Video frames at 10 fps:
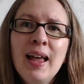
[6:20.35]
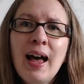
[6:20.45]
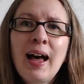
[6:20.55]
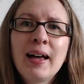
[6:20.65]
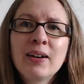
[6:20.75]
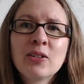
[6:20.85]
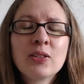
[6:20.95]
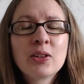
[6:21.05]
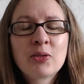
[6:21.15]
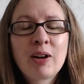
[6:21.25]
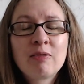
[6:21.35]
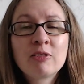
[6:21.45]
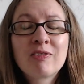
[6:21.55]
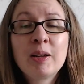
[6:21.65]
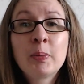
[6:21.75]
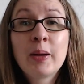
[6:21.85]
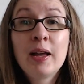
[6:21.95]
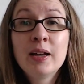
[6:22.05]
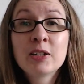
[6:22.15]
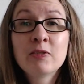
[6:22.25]
And on the Ravelry
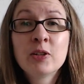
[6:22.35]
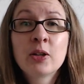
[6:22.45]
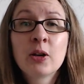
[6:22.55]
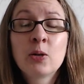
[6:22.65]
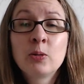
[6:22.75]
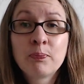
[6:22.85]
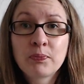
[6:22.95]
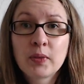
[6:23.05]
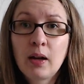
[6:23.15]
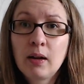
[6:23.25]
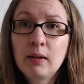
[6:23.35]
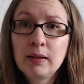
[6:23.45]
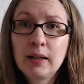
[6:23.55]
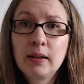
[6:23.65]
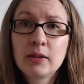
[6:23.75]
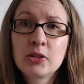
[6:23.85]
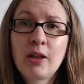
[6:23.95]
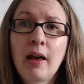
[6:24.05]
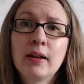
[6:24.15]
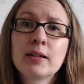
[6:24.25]
page, if you go, link to
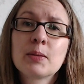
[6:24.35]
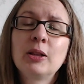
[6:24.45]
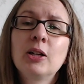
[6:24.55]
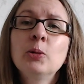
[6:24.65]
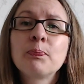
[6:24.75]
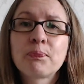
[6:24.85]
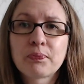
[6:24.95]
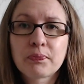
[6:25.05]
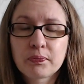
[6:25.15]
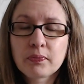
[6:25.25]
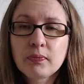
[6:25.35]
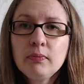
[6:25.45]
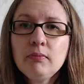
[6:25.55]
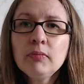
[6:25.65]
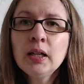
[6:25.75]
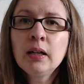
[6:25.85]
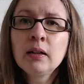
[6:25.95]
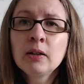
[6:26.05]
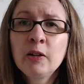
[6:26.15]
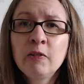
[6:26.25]
that is below.
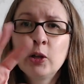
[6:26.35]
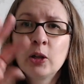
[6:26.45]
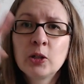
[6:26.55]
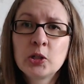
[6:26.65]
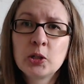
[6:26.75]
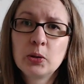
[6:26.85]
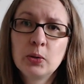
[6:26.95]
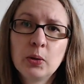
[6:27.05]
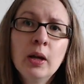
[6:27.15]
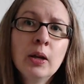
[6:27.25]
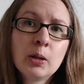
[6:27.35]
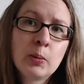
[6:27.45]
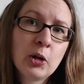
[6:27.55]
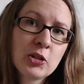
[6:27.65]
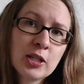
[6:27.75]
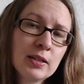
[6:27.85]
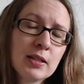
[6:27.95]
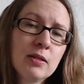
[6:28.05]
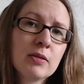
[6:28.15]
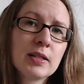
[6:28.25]
And if you go to the projects,
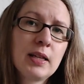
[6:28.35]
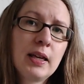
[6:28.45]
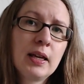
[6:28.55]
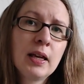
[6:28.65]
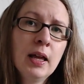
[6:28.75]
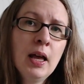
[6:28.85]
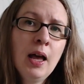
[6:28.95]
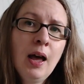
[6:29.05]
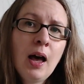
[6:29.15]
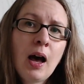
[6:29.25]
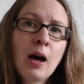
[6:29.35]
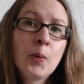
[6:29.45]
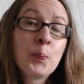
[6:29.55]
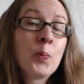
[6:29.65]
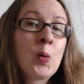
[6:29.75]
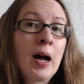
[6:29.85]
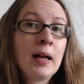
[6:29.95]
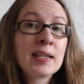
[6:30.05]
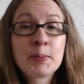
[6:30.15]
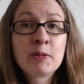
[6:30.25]
you will see
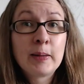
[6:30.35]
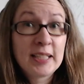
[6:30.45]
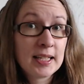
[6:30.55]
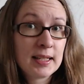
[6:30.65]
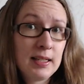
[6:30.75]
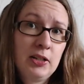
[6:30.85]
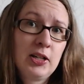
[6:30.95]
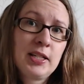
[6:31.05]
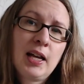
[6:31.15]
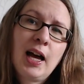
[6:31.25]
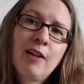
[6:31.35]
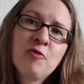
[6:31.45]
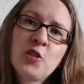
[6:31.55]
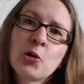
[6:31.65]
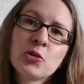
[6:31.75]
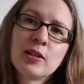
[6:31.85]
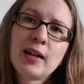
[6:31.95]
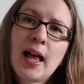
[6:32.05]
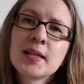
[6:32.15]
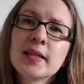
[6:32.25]
what some of my test knitters have chosen
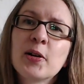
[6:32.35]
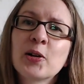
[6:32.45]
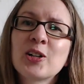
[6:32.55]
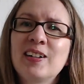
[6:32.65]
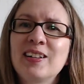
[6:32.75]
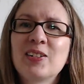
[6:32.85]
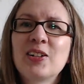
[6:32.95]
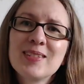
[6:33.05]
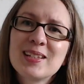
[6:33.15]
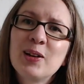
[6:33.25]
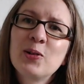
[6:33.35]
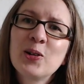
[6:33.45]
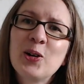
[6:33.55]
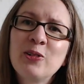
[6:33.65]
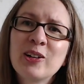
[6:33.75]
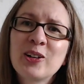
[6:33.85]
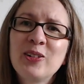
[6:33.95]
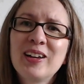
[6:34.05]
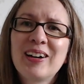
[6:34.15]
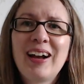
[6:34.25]
as their colors. So go
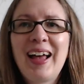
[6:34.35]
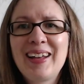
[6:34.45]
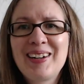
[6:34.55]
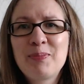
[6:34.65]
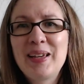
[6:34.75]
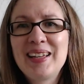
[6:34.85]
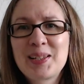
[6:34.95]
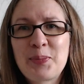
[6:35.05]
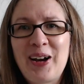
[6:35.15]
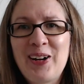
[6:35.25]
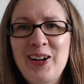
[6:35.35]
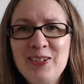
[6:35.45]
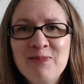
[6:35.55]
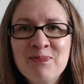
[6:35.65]
there and be inspired.